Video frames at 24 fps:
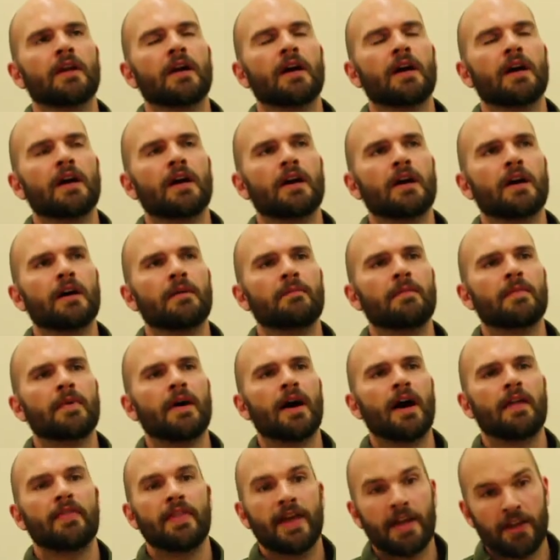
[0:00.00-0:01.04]

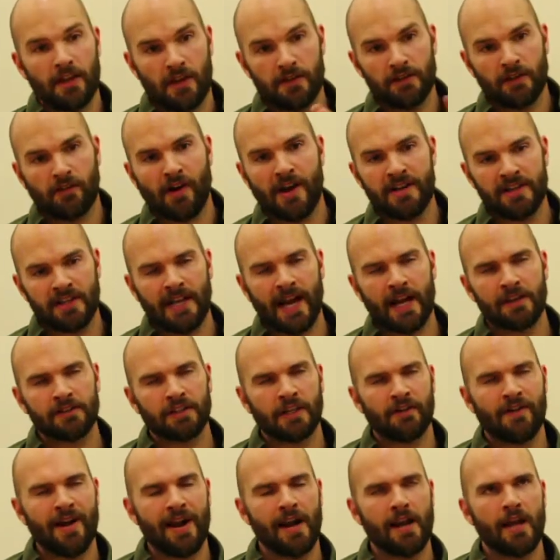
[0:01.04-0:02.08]
and then use the crazy
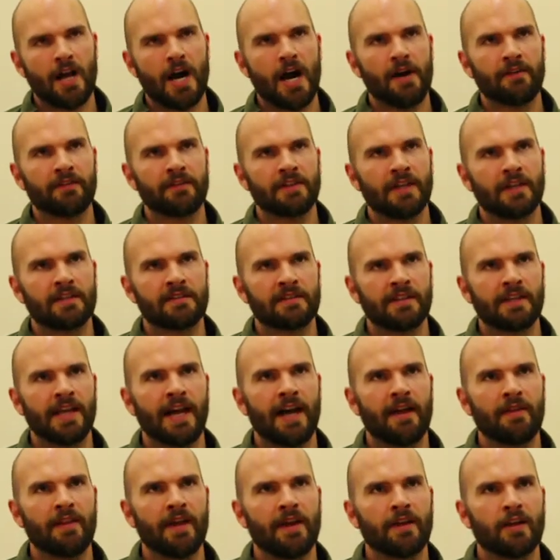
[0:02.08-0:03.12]
catch directly after that to see
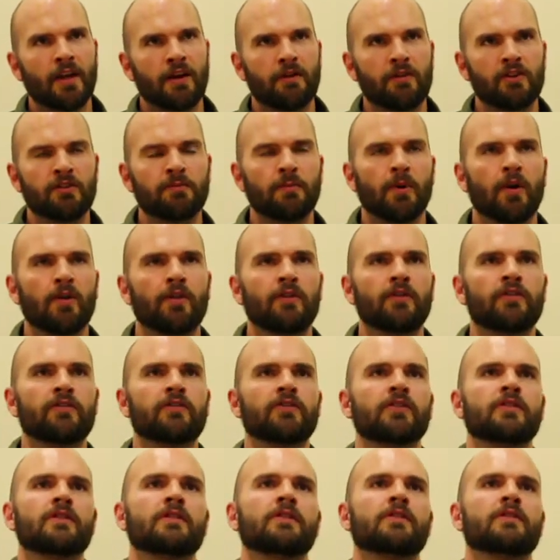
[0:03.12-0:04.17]
how that
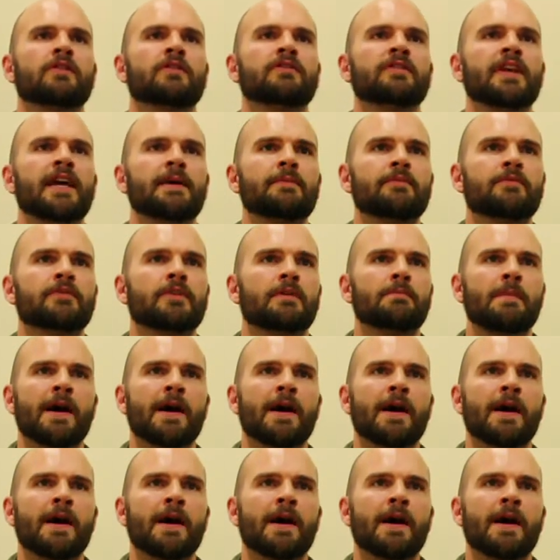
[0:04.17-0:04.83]
corresponds to the same